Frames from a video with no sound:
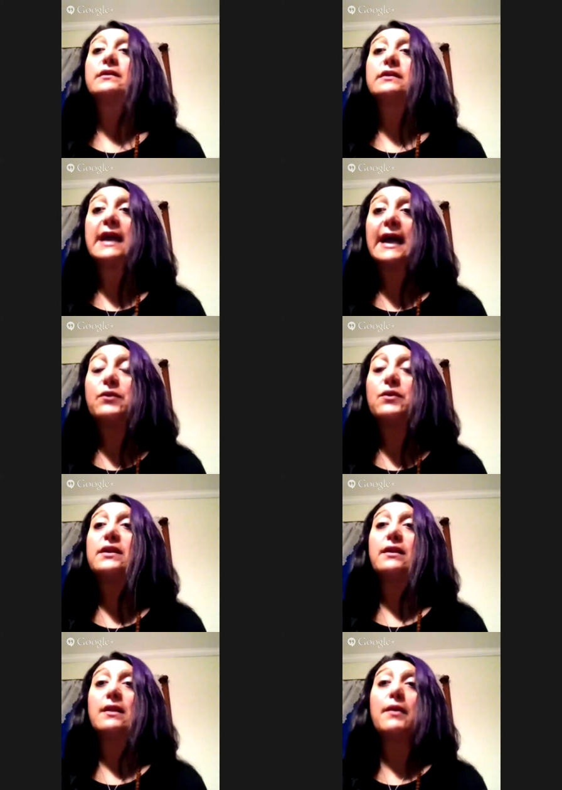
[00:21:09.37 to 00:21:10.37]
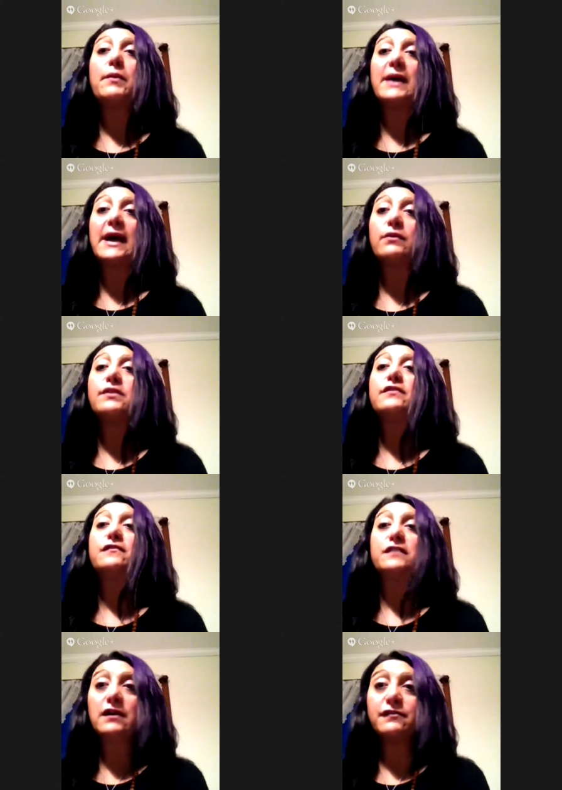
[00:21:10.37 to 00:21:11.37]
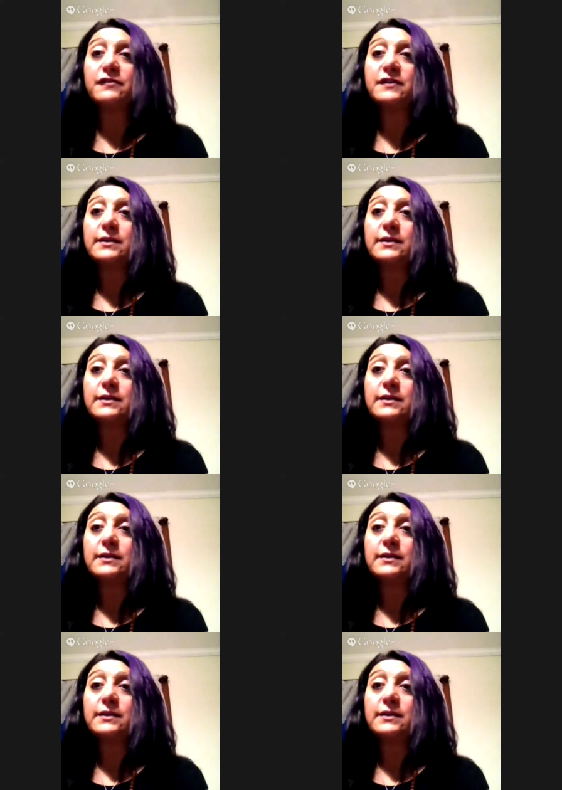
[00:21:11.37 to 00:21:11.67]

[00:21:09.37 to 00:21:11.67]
Kathrine is not about the fluff.